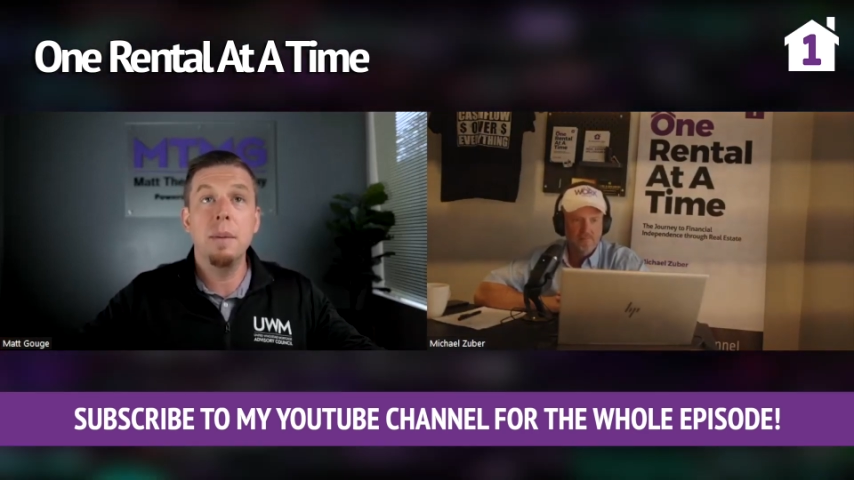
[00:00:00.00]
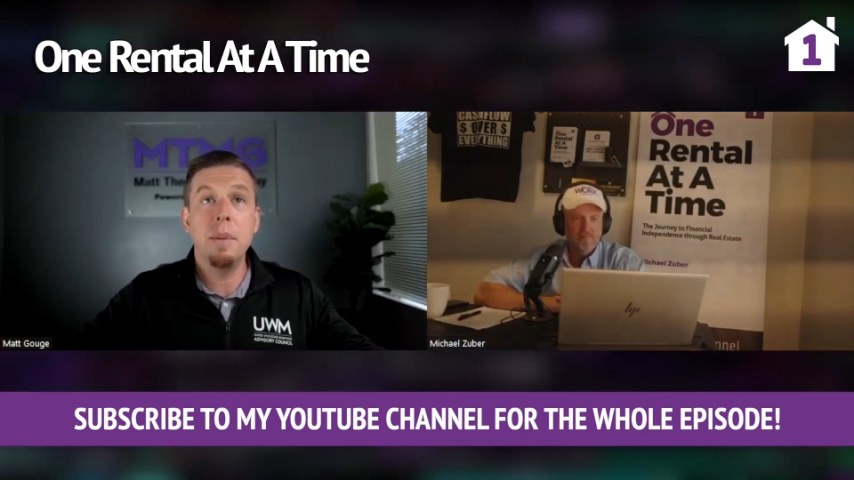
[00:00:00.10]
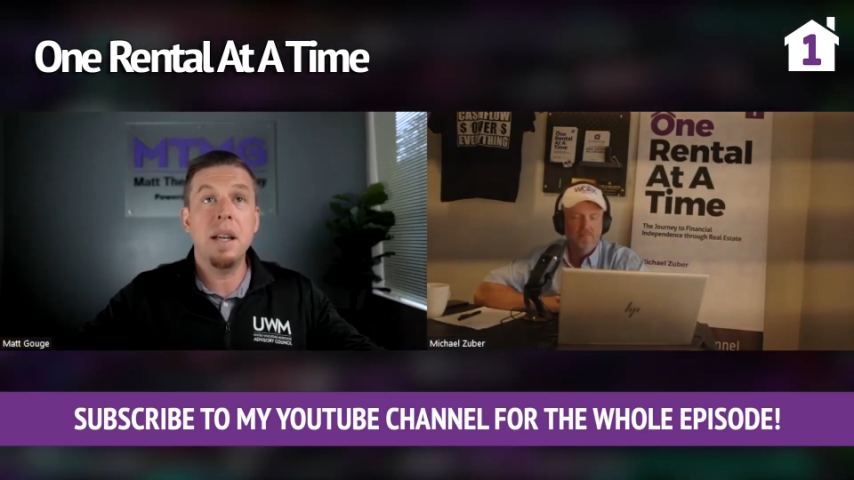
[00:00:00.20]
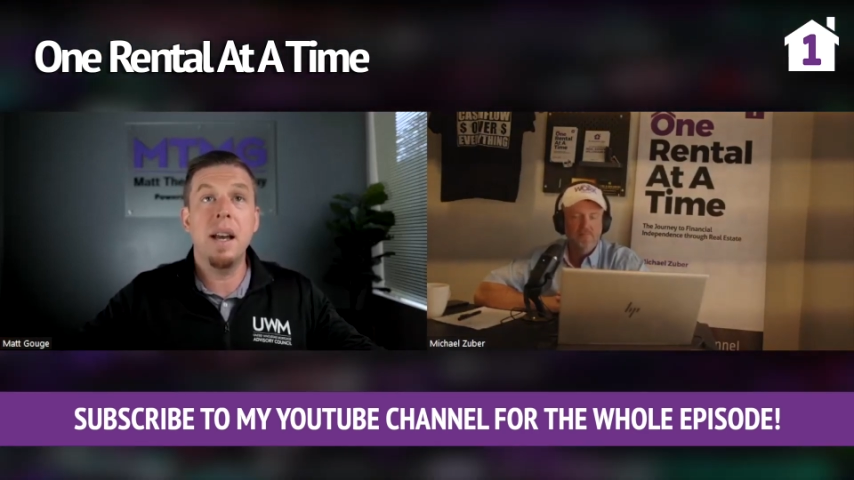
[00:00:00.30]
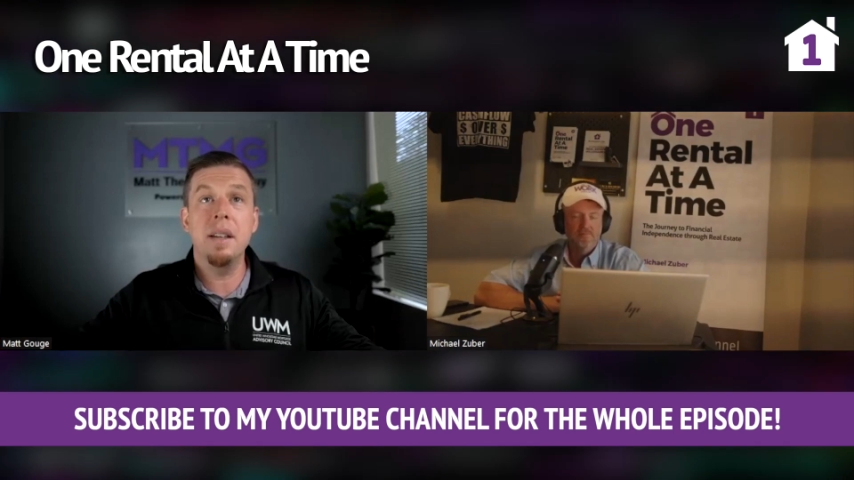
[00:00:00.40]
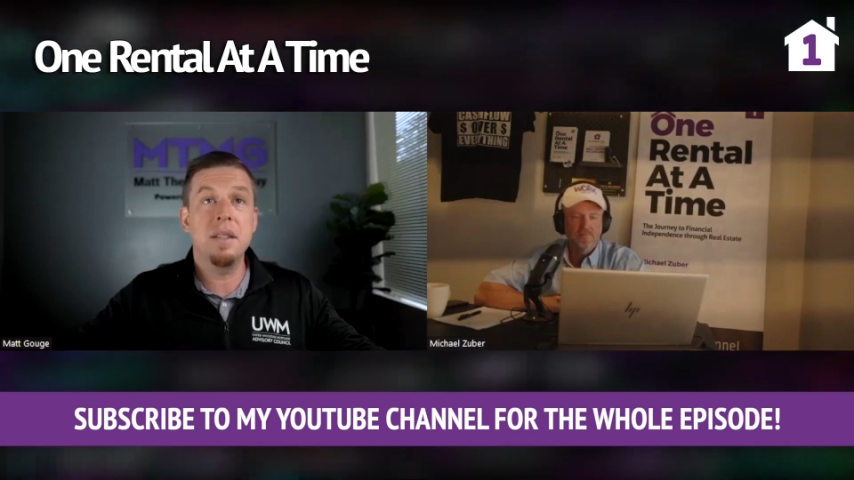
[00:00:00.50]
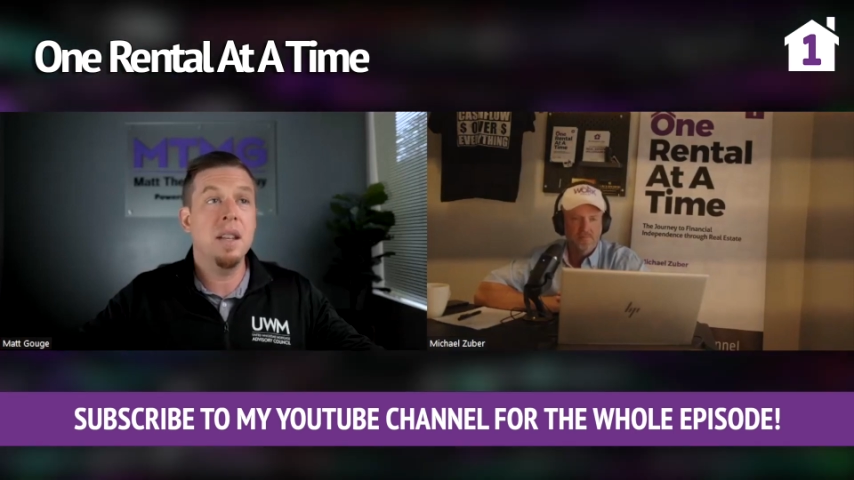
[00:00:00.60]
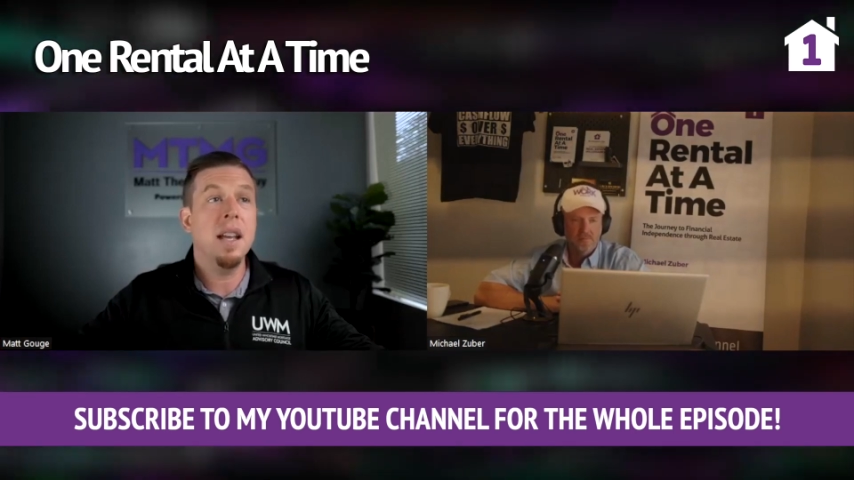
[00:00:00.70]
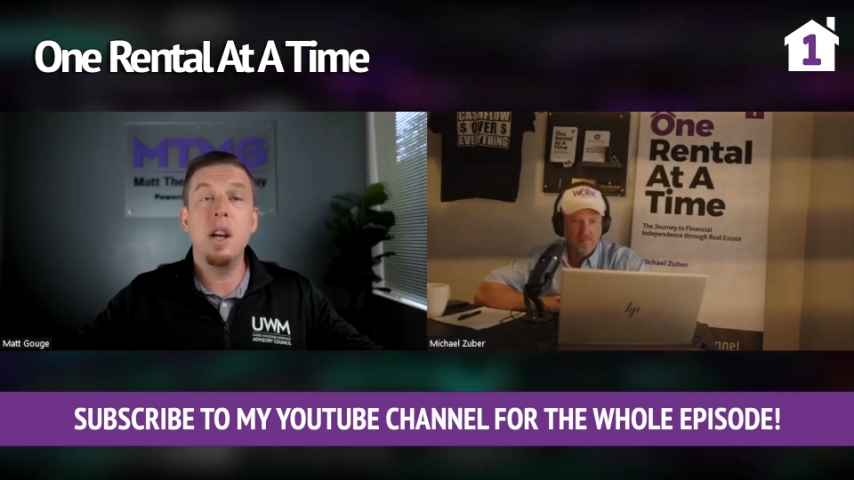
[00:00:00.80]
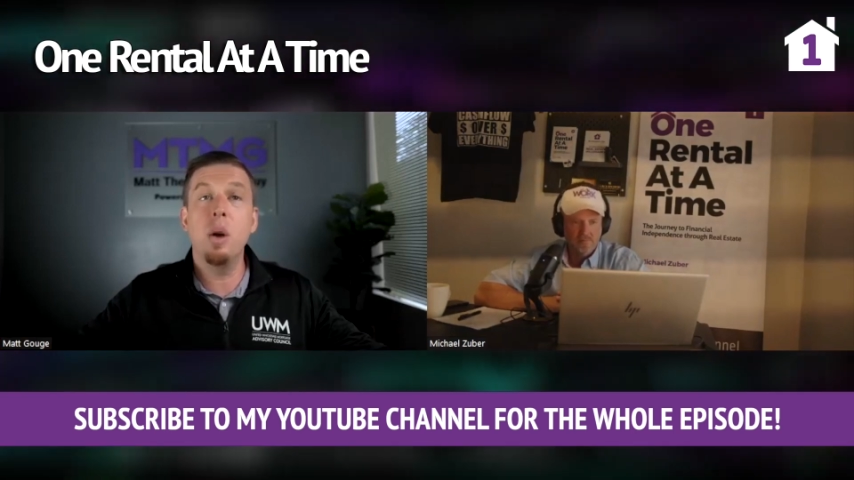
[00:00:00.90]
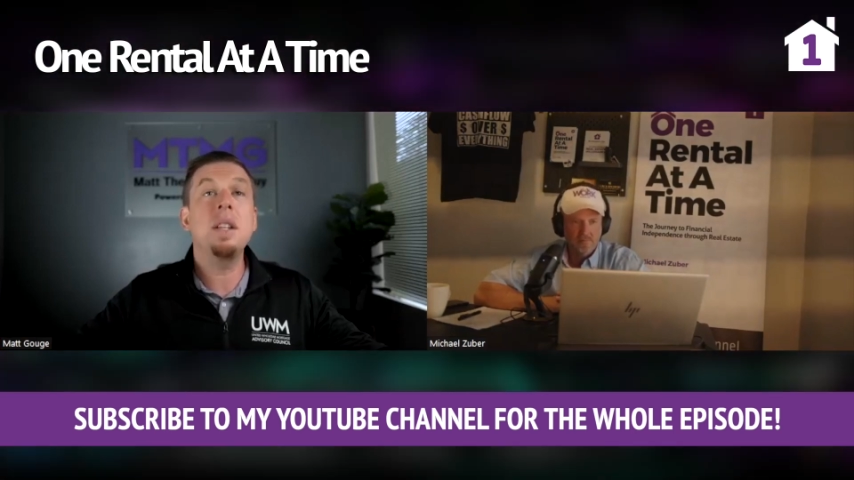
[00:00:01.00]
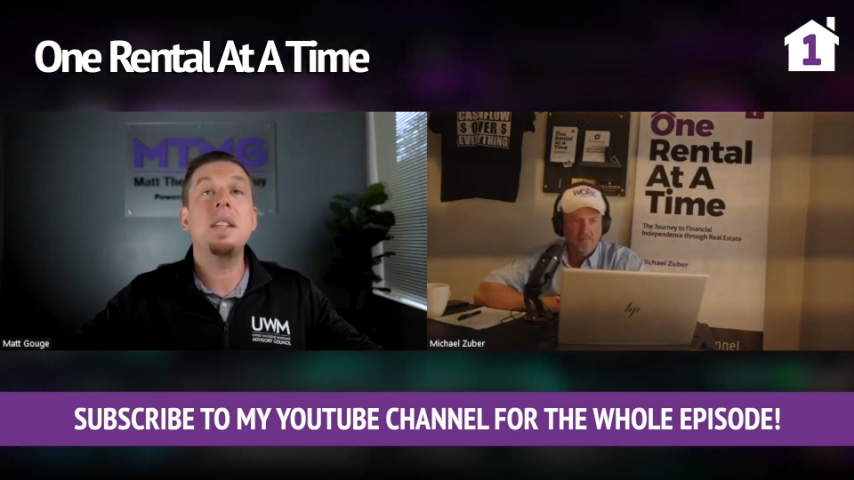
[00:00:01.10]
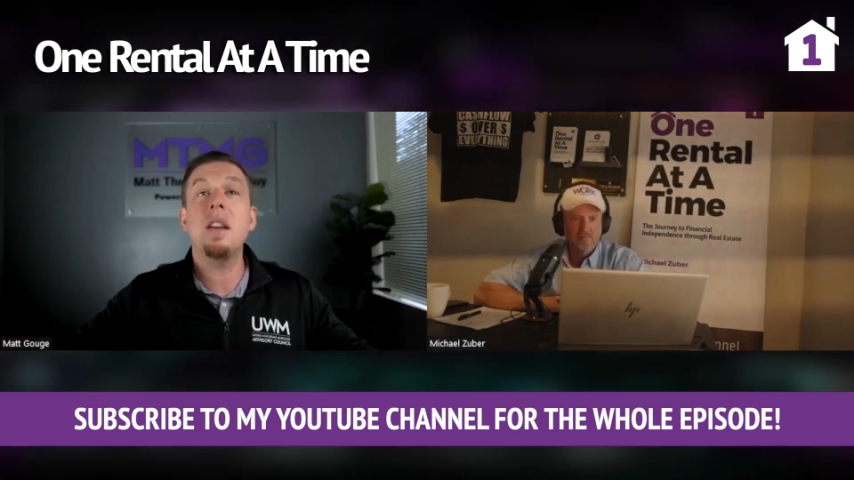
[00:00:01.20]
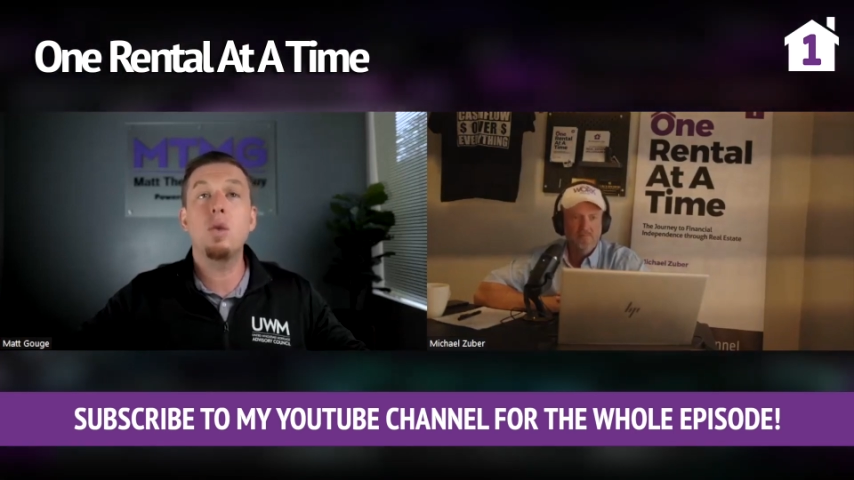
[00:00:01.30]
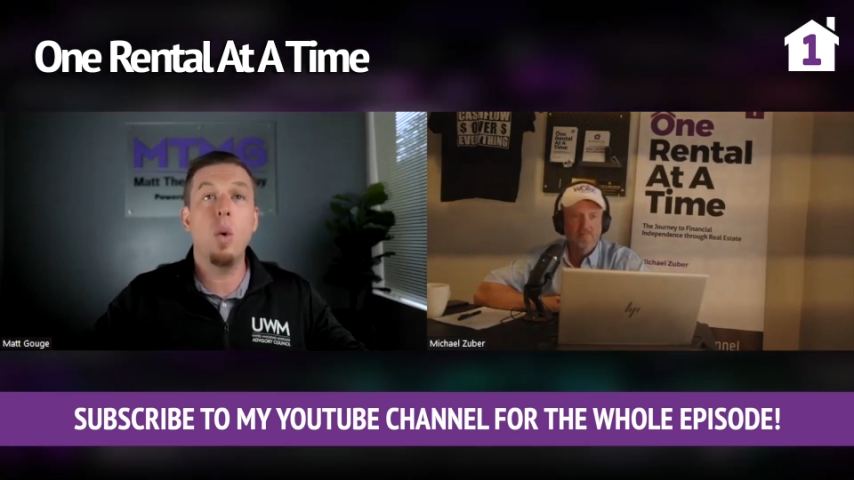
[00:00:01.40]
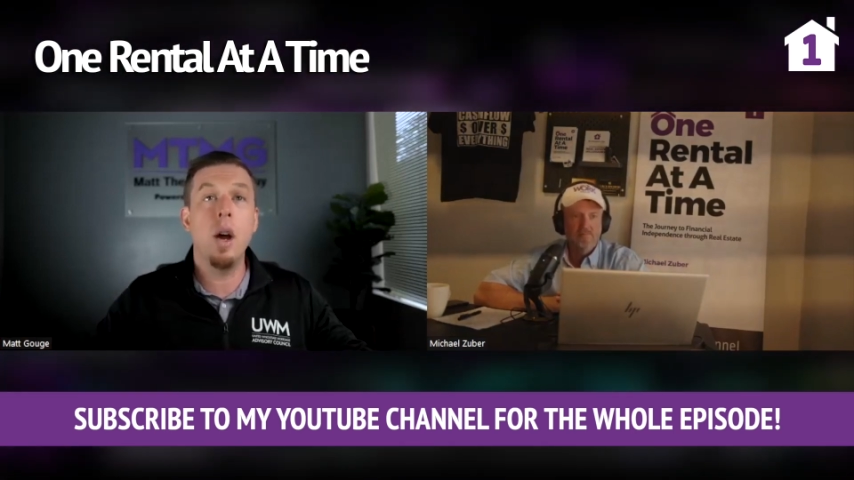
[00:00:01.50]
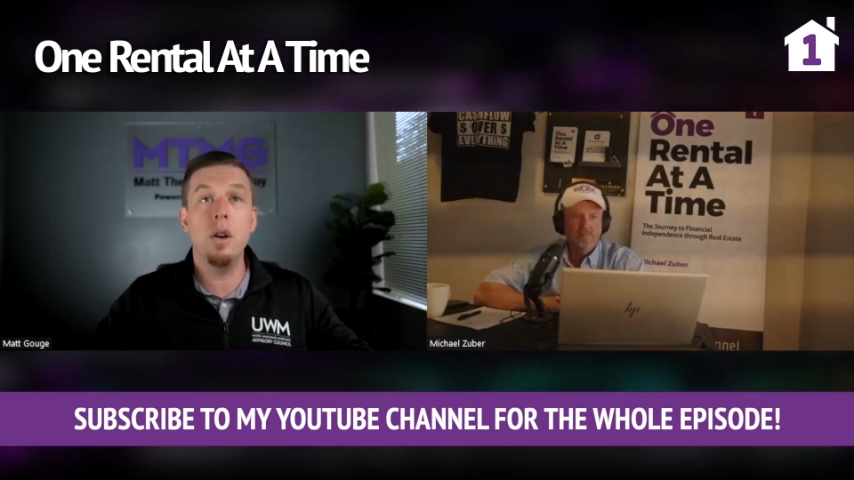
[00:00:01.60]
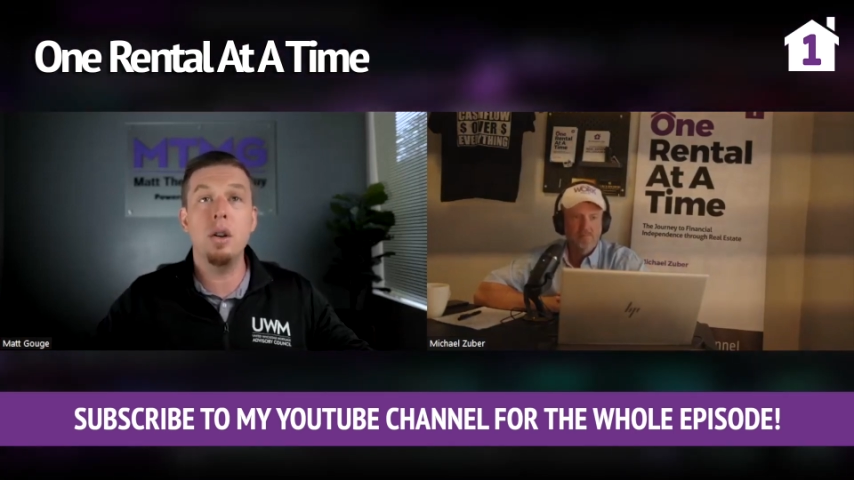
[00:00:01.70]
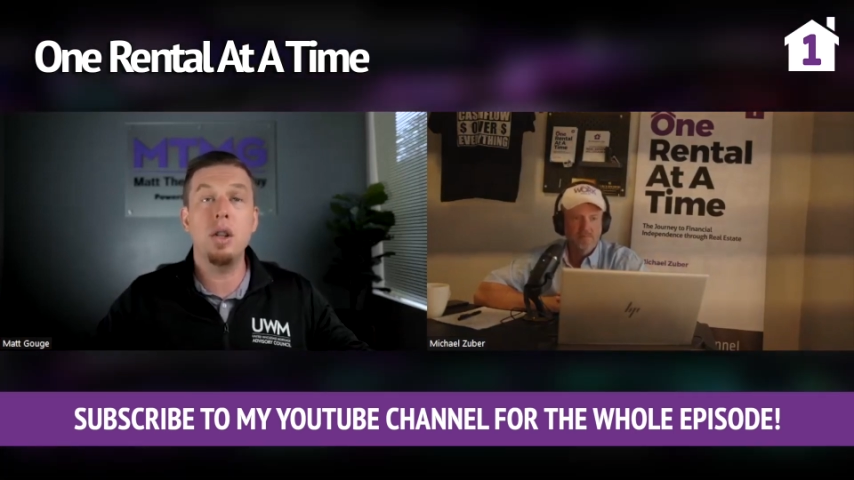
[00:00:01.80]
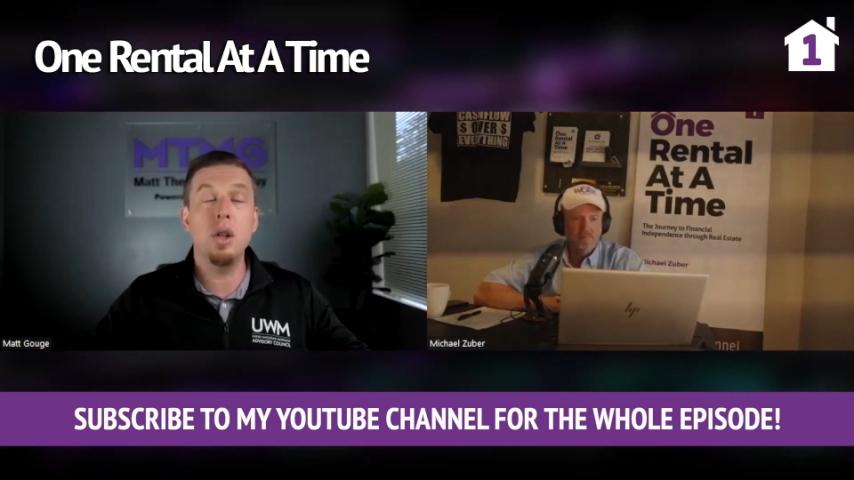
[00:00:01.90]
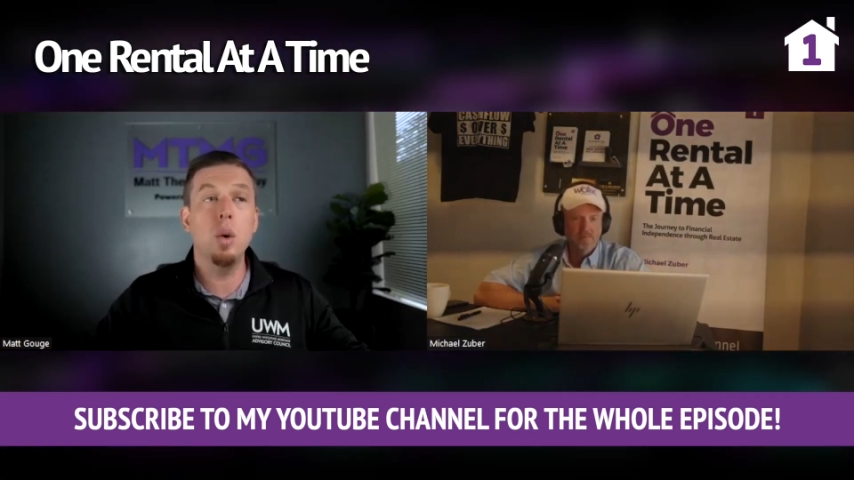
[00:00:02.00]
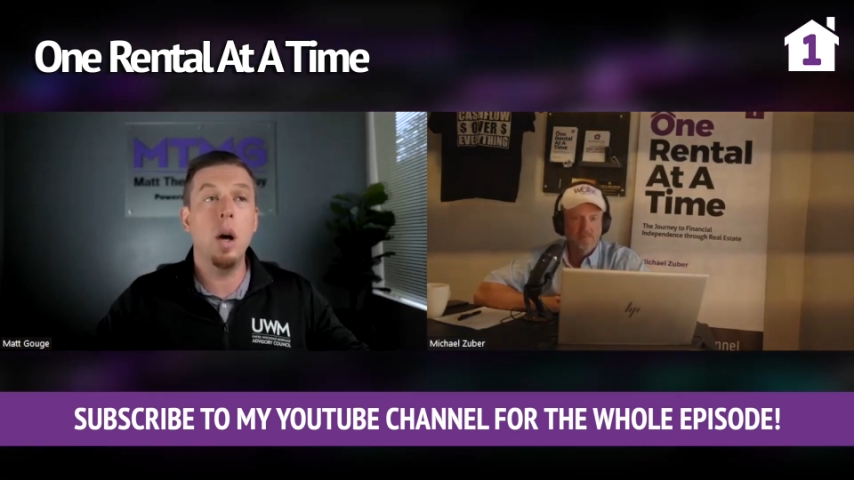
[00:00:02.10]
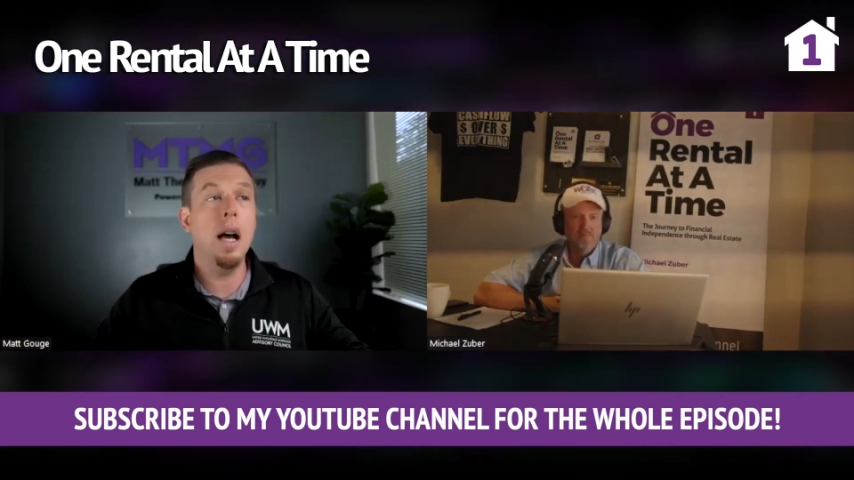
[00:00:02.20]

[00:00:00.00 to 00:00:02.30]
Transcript: because it only takes one or two